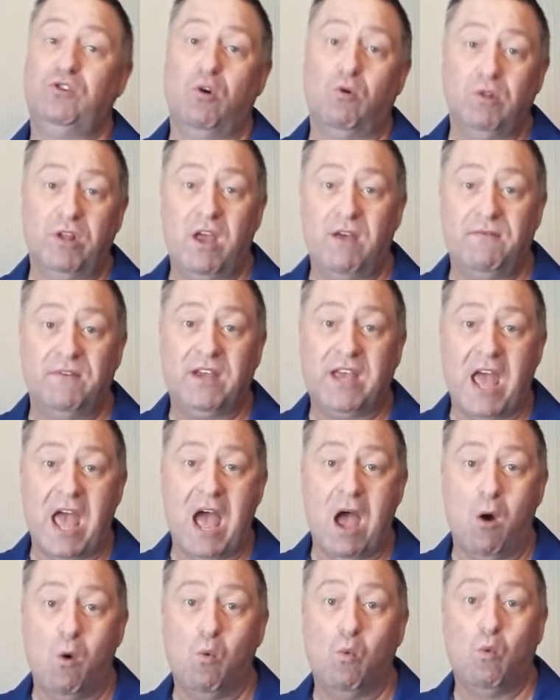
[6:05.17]
you only ever get
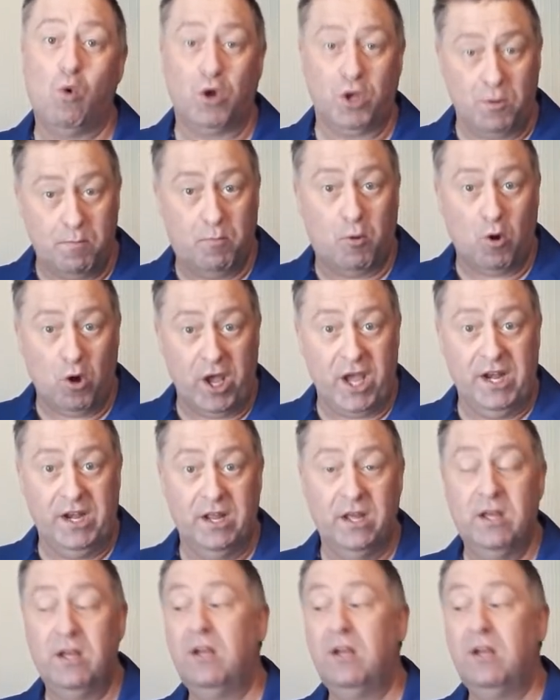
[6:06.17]
out what you put in.